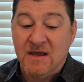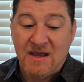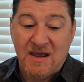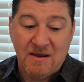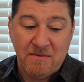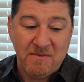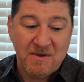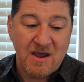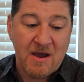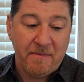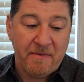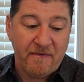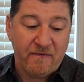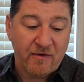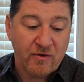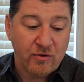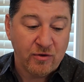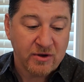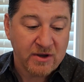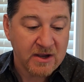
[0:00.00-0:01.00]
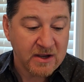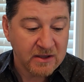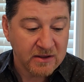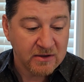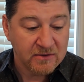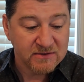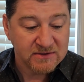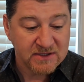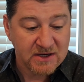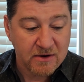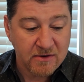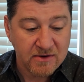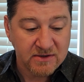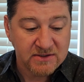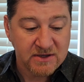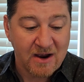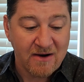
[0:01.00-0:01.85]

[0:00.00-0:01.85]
Hit me up if you're looking in those areas.